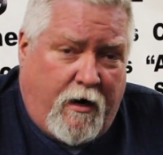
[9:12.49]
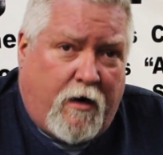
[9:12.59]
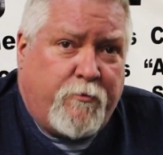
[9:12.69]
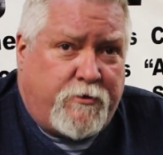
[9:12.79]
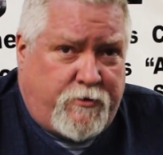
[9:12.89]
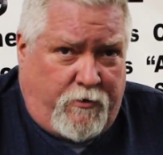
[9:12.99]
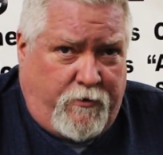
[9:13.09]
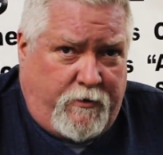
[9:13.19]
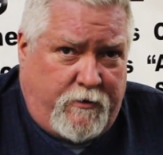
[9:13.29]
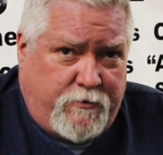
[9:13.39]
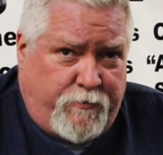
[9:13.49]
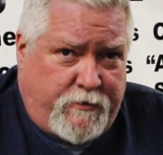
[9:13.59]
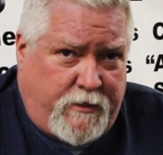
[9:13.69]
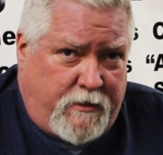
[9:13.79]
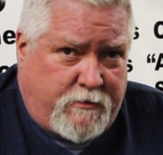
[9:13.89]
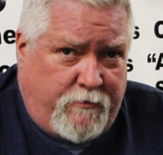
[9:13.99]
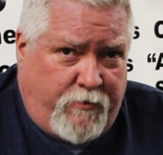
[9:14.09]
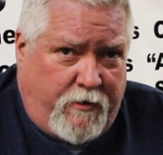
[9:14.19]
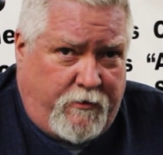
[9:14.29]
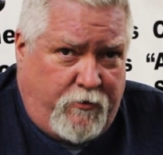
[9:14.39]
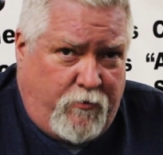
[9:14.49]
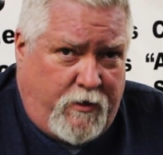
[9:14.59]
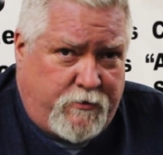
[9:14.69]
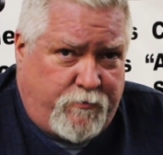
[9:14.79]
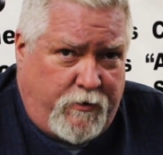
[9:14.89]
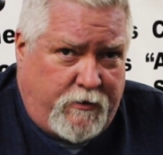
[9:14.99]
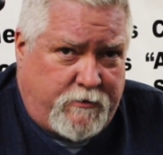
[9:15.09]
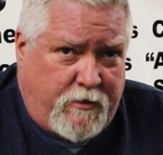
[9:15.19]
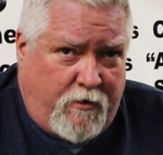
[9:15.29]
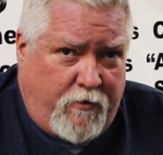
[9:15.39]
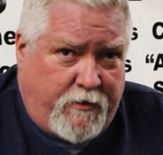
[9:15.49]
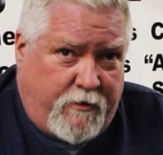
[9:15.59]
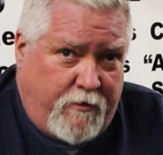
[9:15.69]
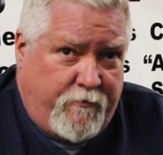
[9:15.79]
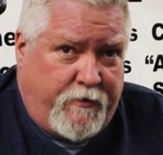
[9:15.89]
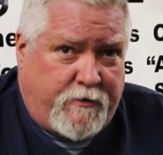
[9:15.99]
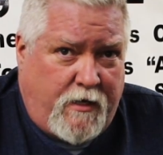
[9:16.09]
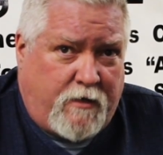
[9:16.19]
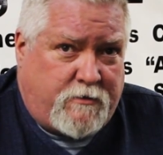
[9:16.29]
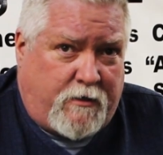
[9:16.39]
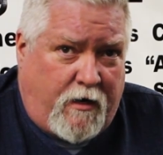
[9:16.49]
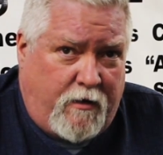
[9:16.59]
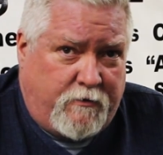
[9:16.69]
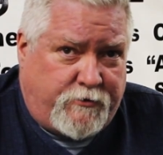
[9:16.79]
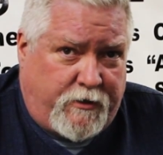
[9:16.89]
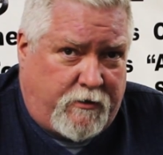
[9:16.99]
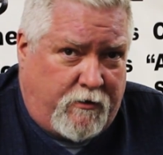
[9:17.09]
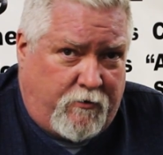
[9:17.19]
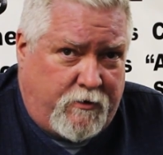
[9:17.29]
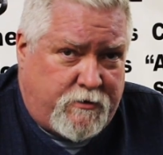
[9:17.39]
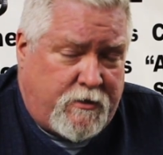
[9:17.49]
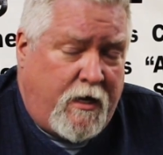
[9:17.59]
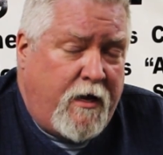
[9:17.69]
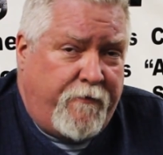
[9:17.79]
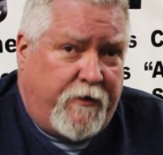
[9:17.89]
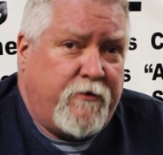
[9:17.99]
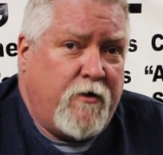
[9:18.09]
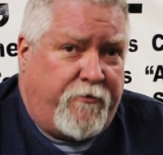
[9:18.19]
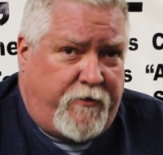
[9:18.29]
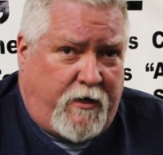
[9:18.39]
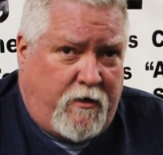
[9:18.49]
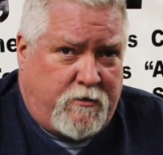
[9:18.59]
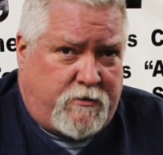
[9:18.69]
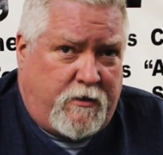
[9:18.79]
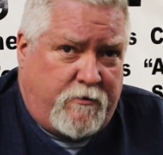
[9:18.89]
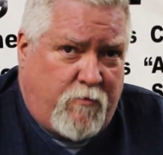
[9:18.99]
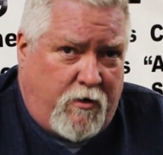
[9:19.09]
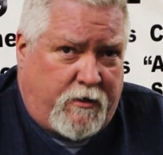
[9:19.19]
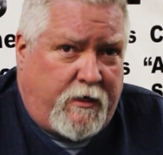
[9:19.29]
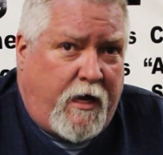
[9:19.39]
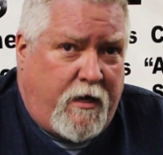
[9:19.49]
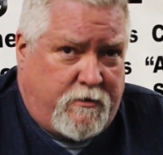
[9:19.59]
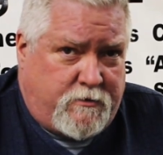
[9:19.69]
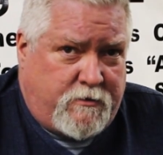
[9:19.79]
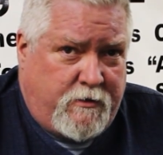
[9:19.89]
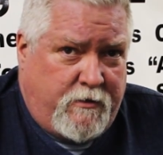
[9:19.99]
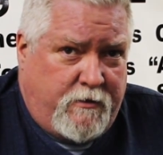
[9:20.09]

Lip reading: Our material has been tested by the U.S. military and given the toxicology clearance that nothing else on the market has.